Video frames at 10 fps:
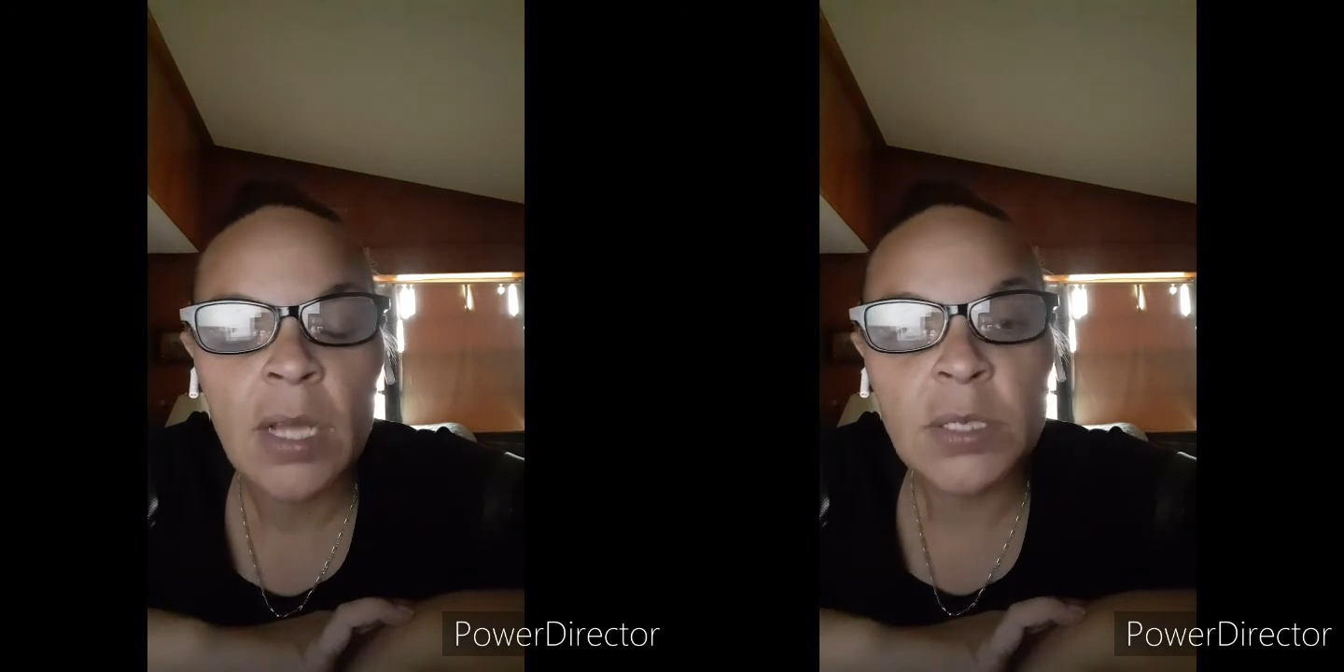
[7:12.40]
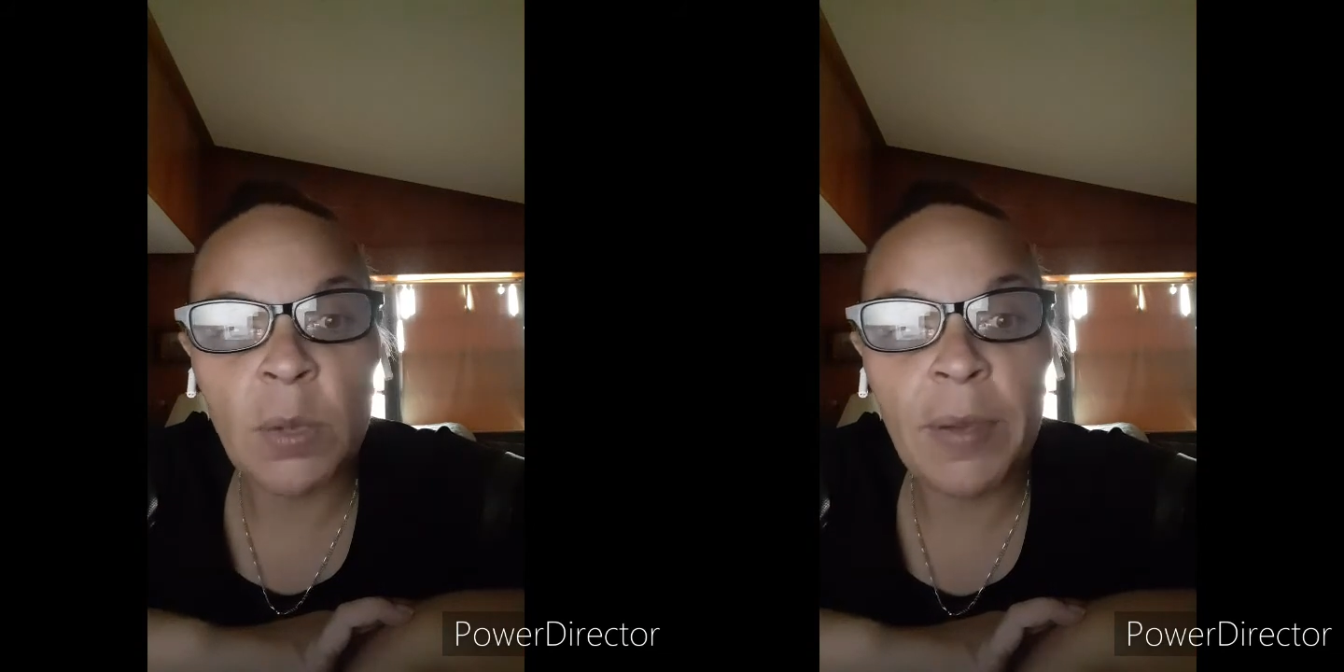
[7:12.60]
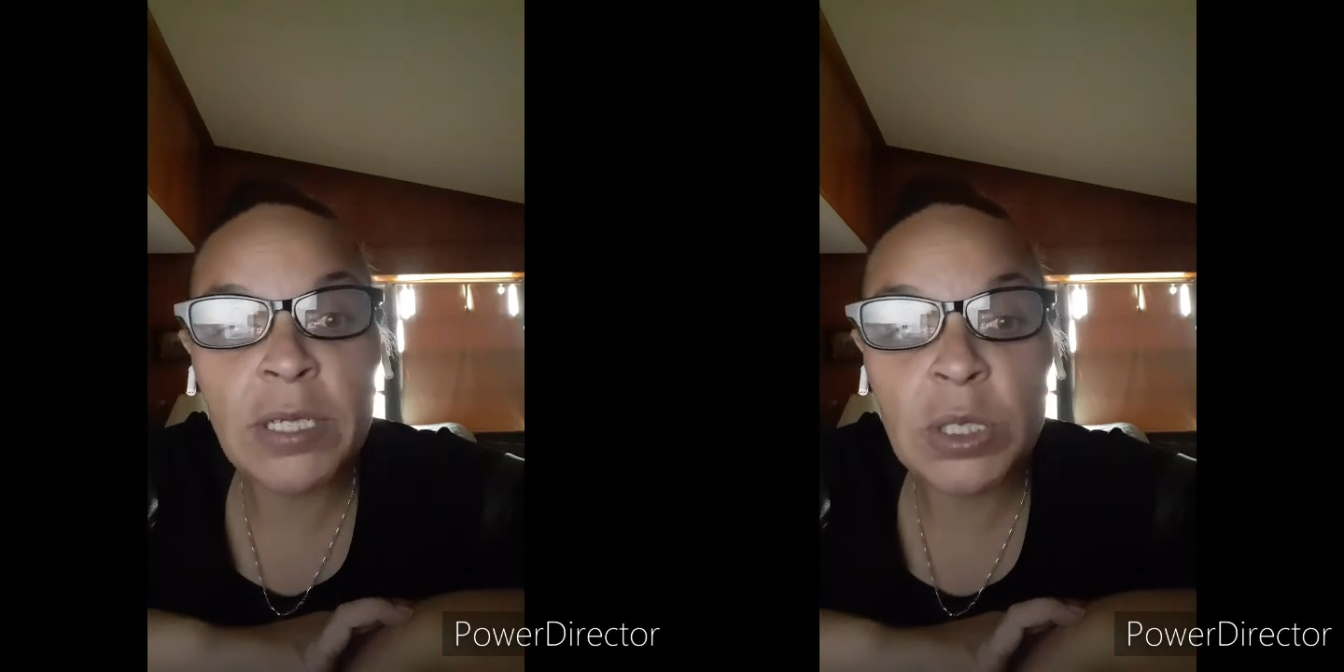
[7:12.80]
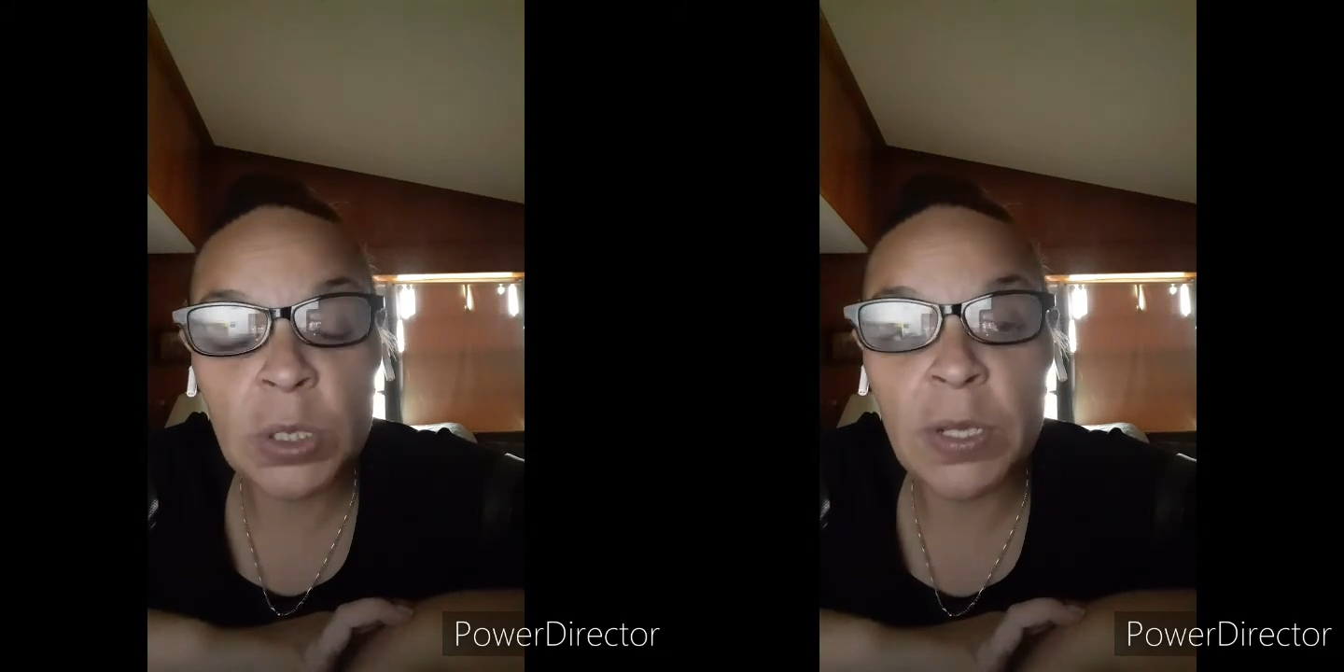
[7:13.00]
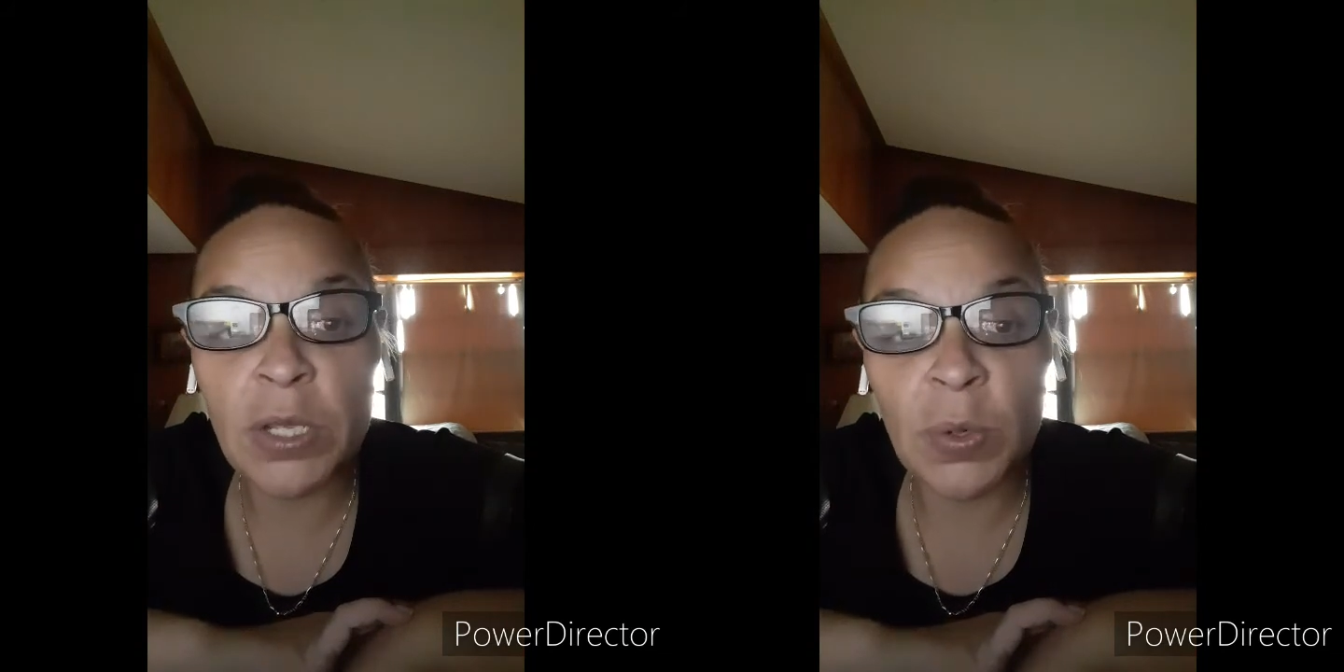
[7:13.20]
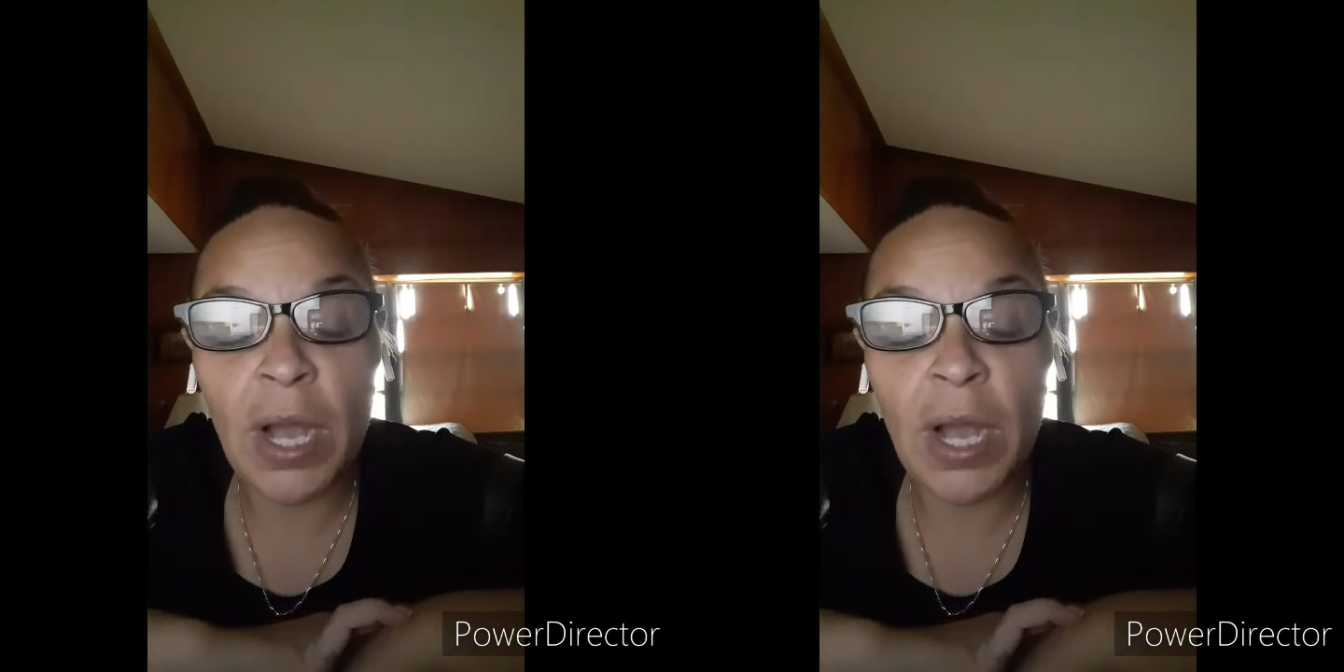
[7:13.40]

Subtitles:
So make sure that you